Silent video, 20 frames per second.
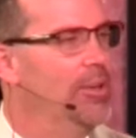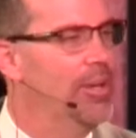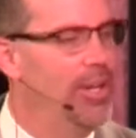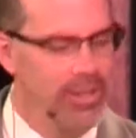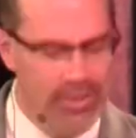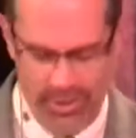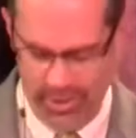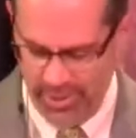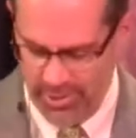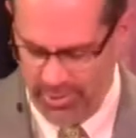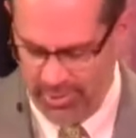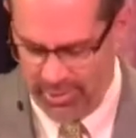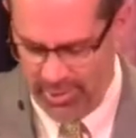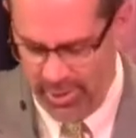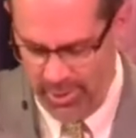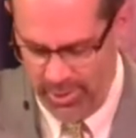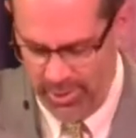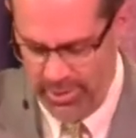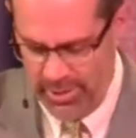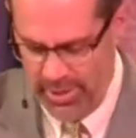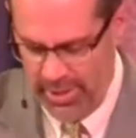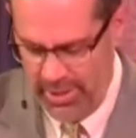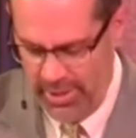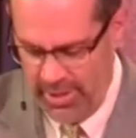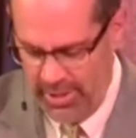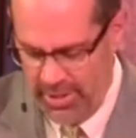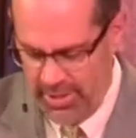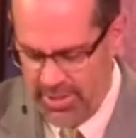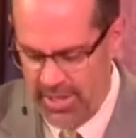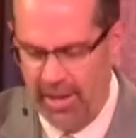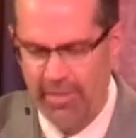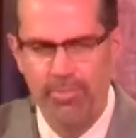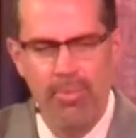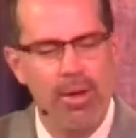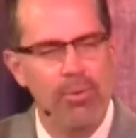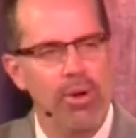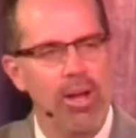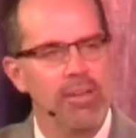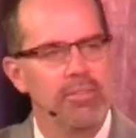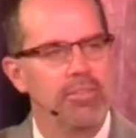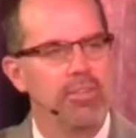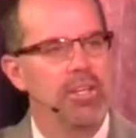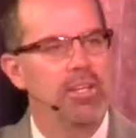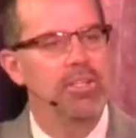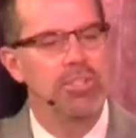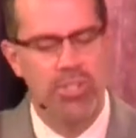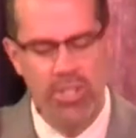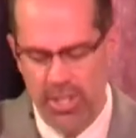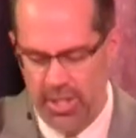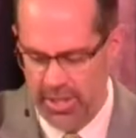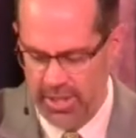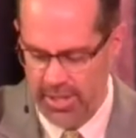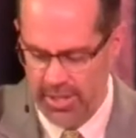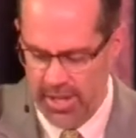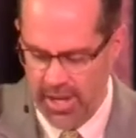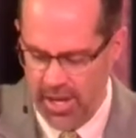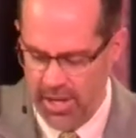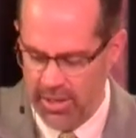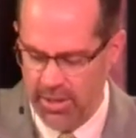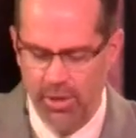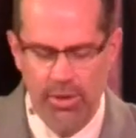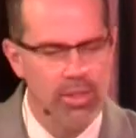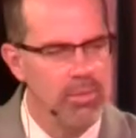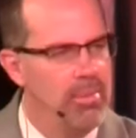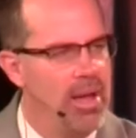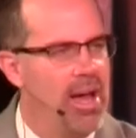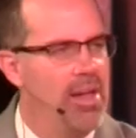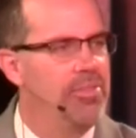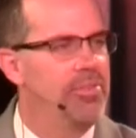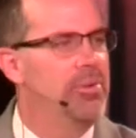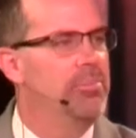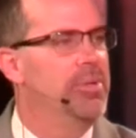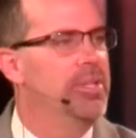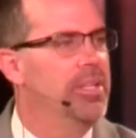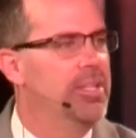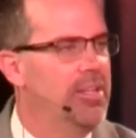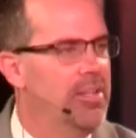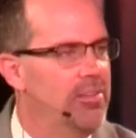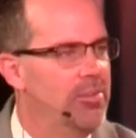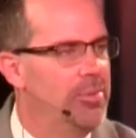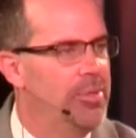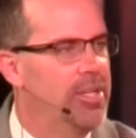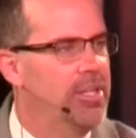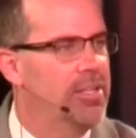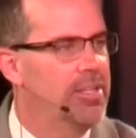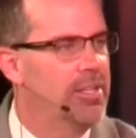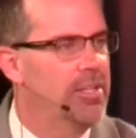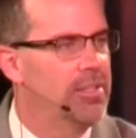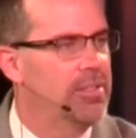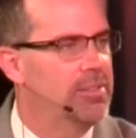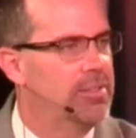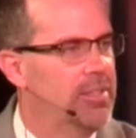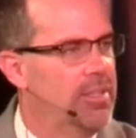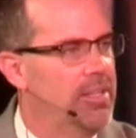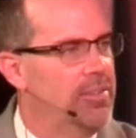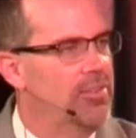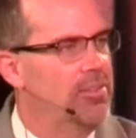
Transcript: at you. I know it's so tough. My wife, she, she could not go to the bathroom when the kids were younger.